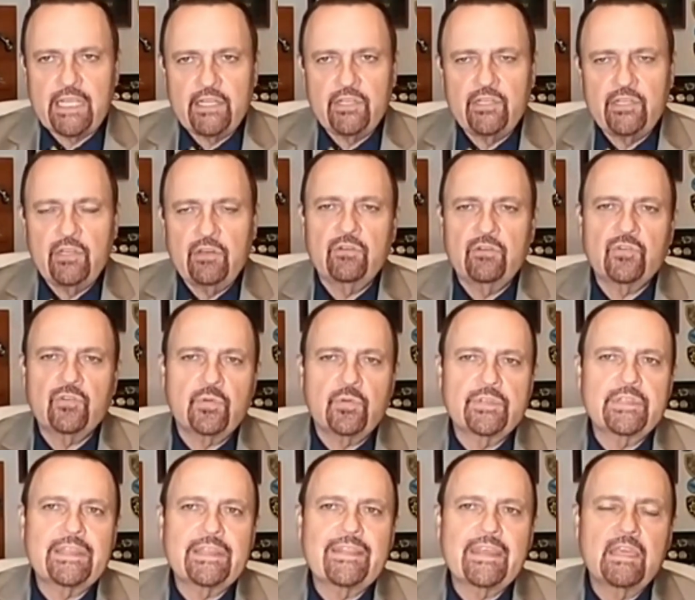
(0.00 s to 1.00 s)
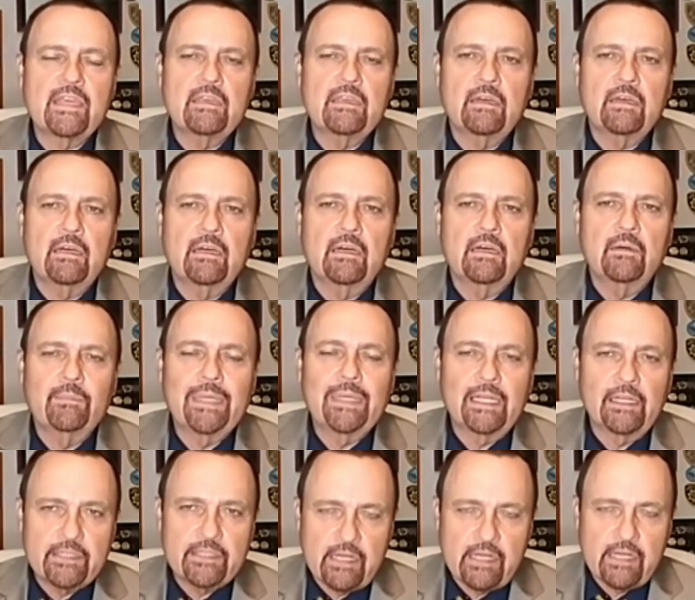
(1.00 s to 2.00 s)
10 years was in the
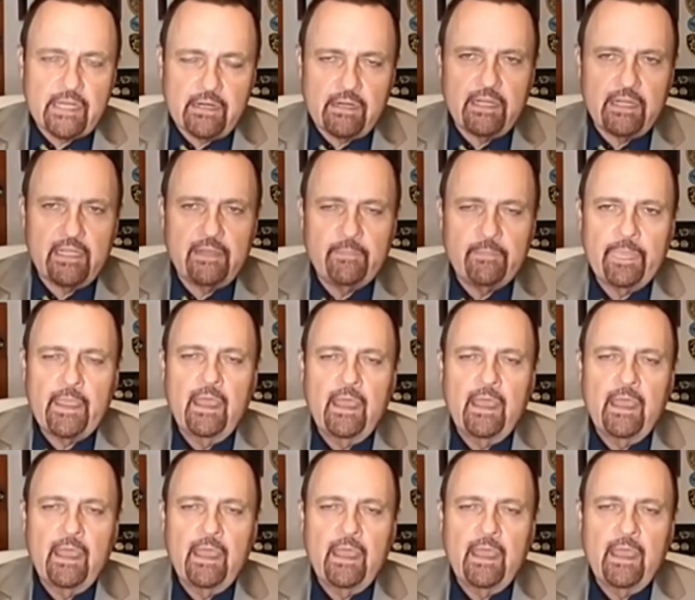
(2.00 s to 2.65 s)
military.